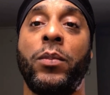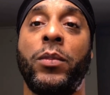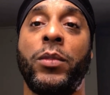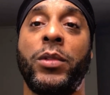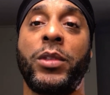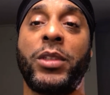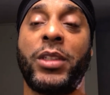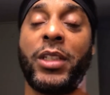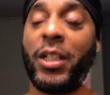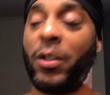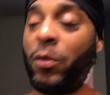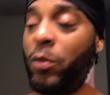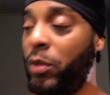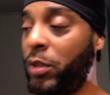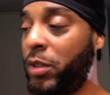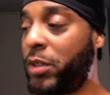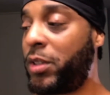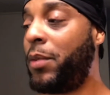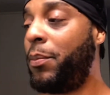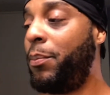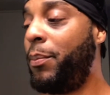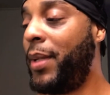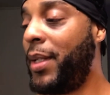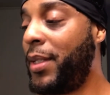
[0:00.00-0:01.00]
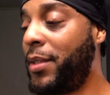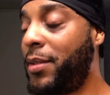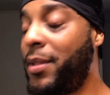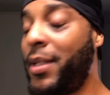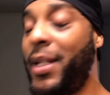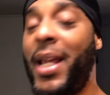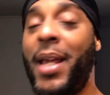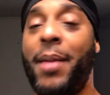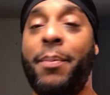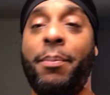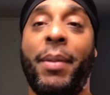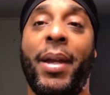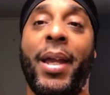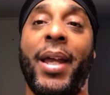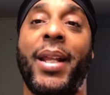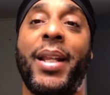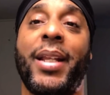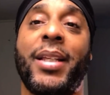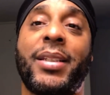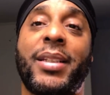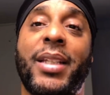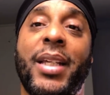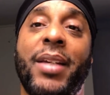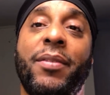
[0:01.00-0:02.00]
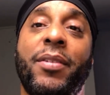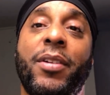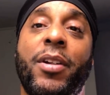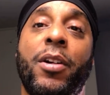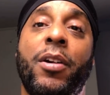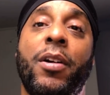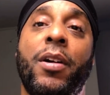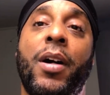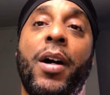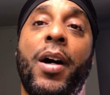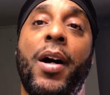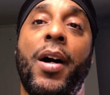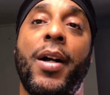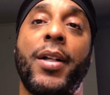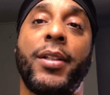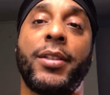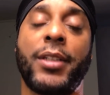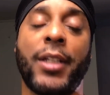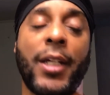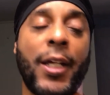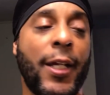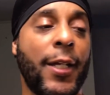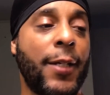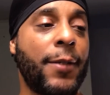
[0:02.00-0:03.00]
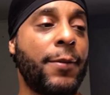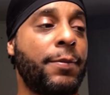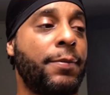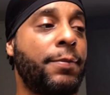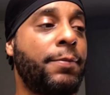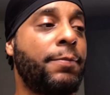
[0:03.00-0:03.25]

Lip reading: She will submit to that man that's giving her a hard time.